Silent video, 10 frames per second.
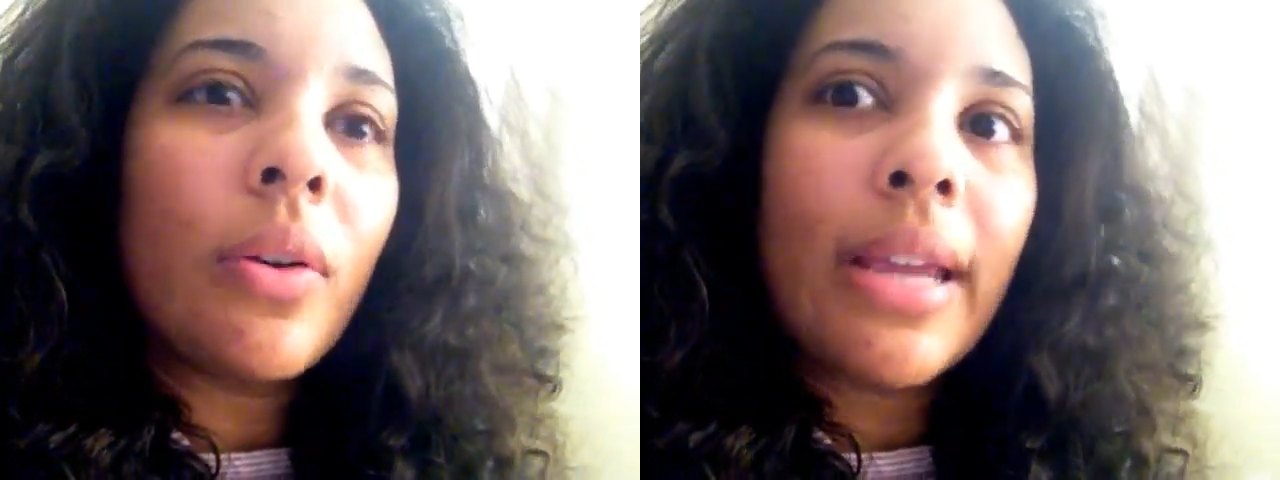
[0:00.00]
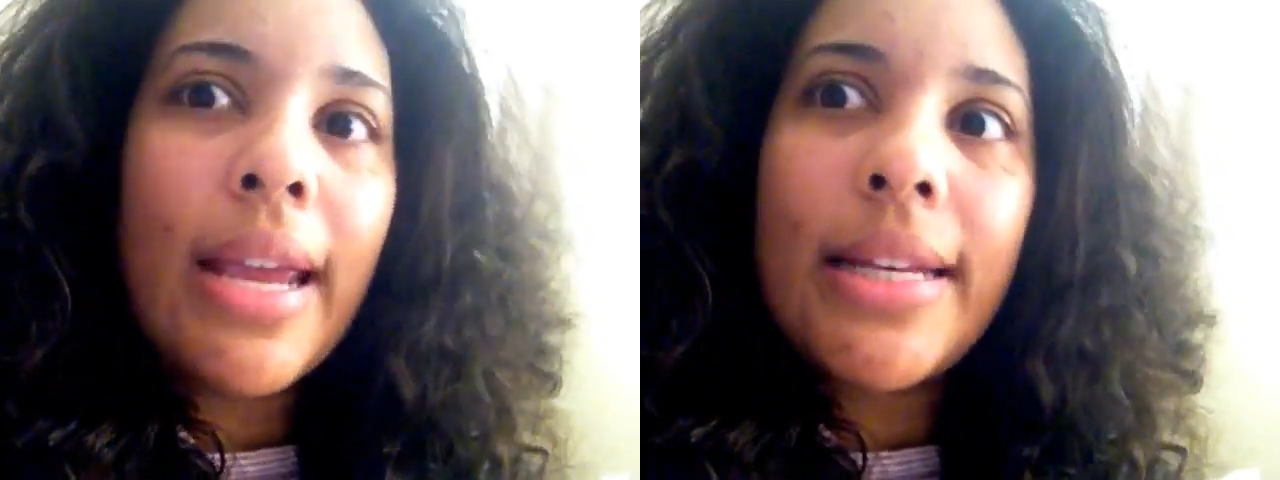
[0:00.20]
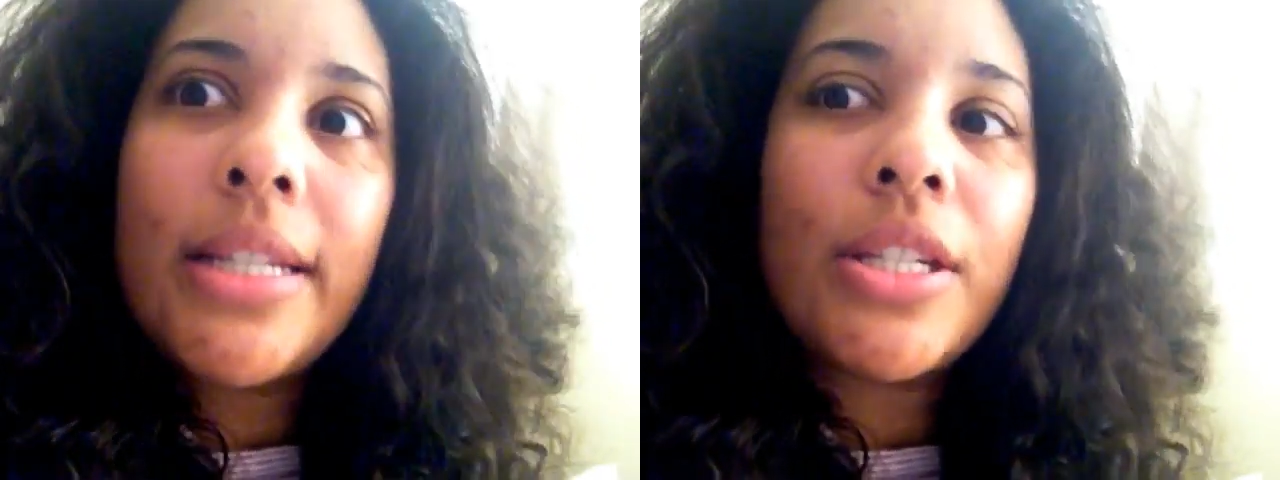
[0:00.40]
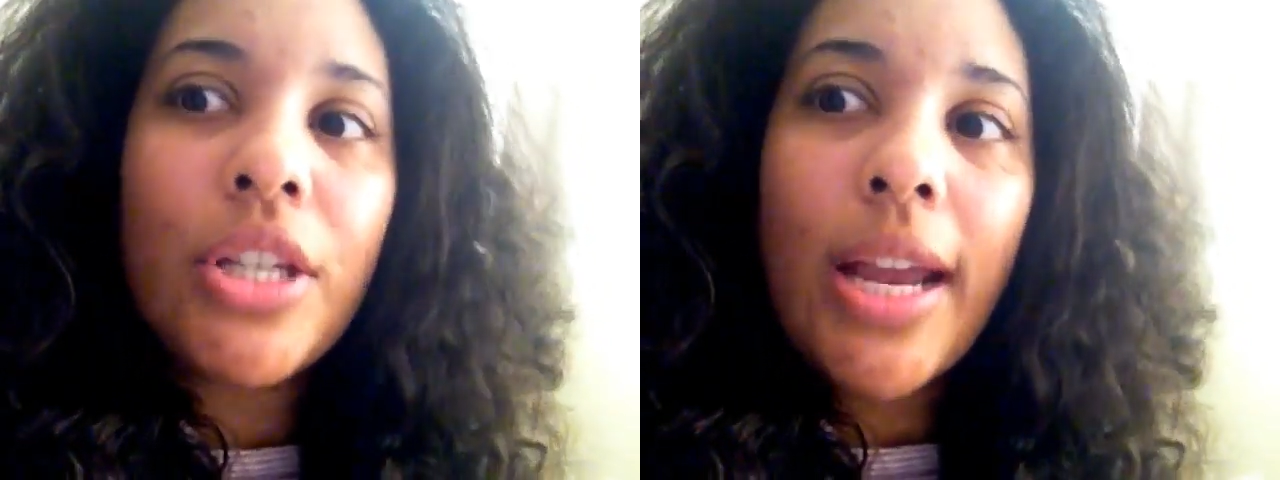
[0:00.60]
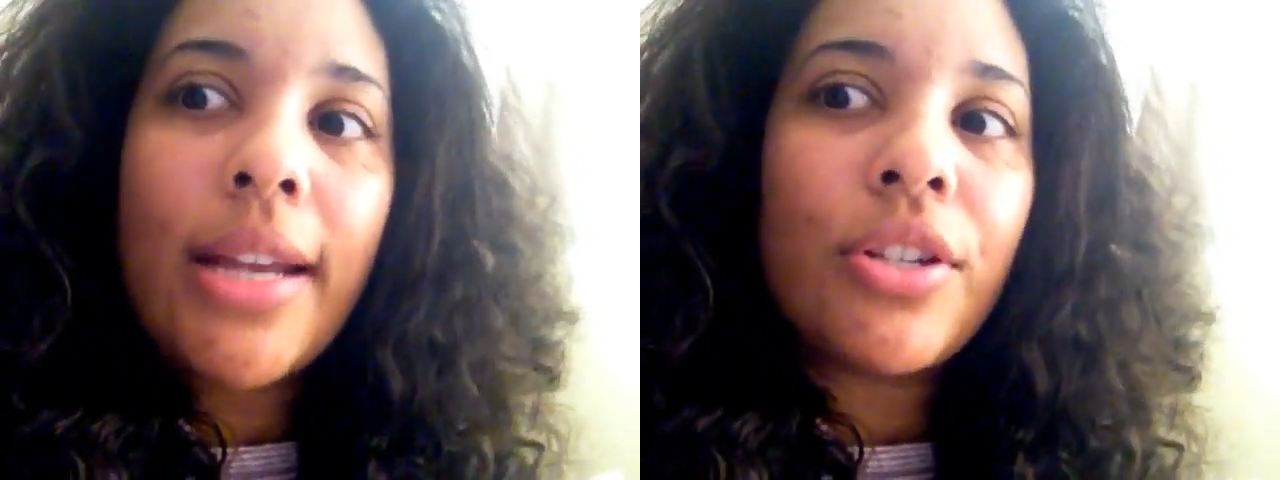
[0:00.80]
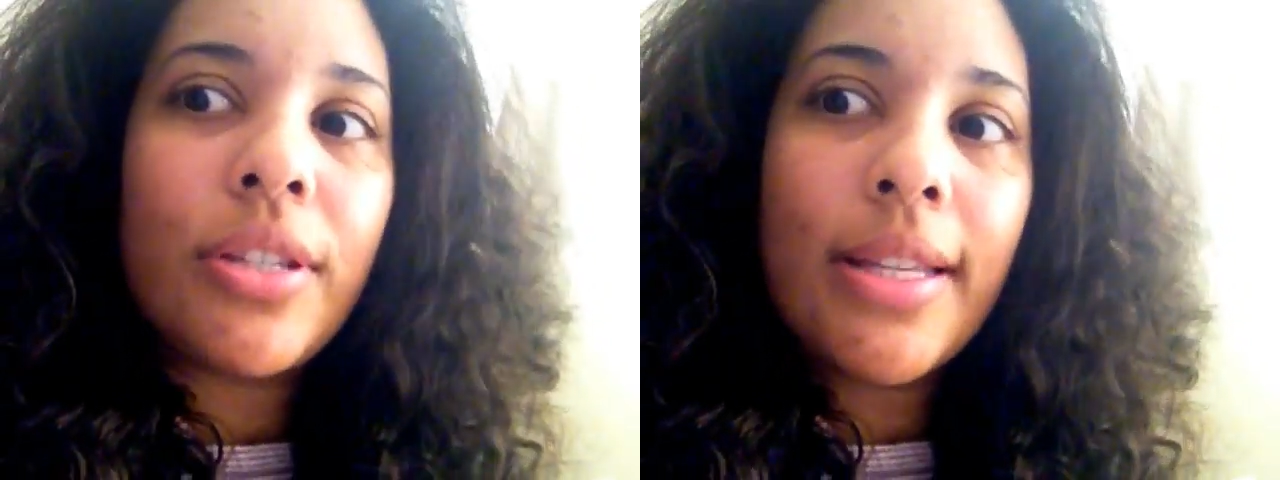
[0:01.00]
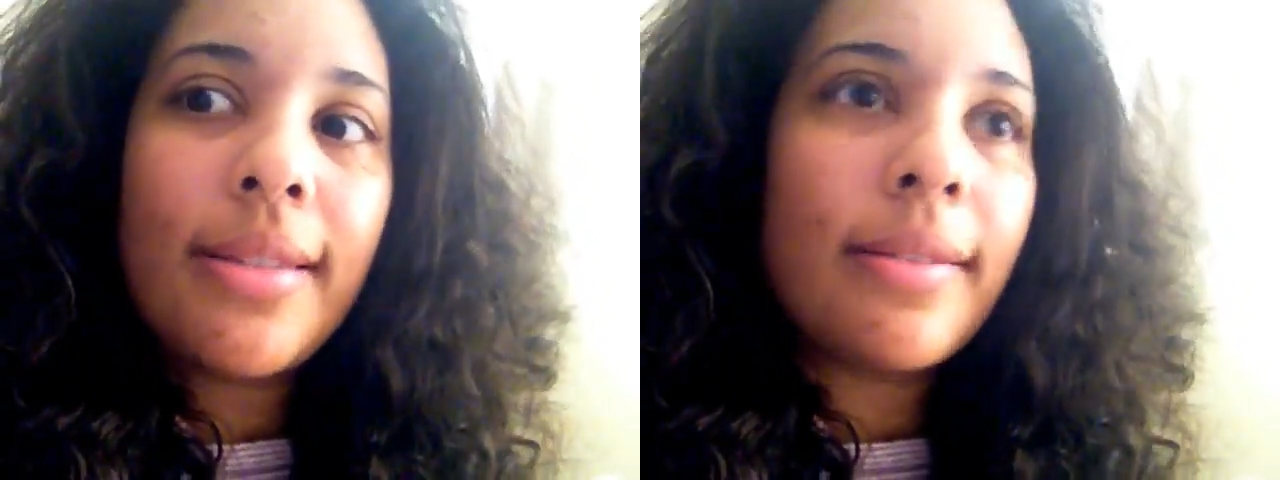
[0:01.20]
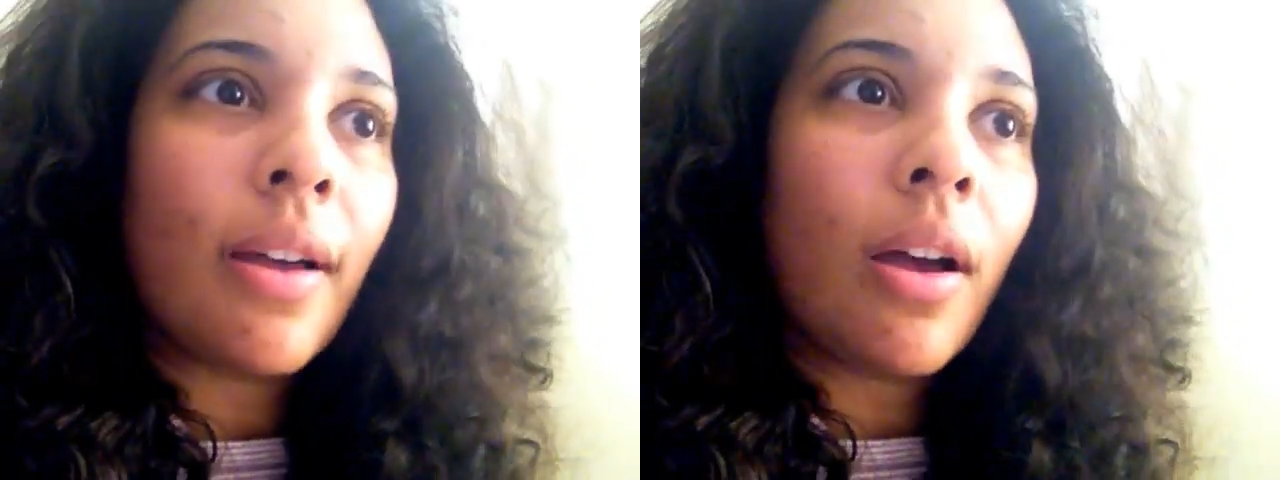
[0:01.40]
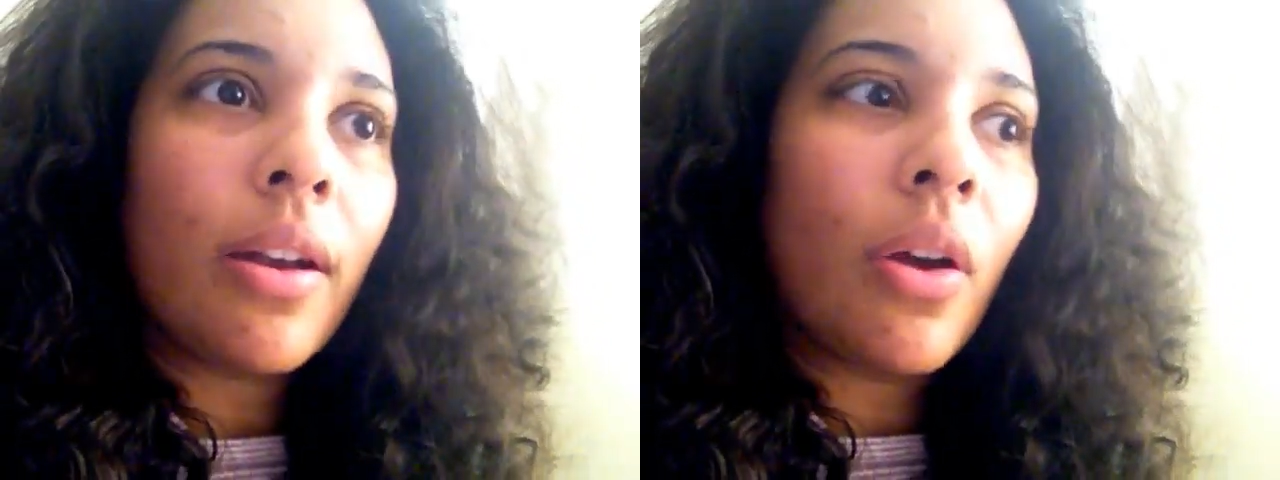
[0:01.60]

okay, I need to change this thought.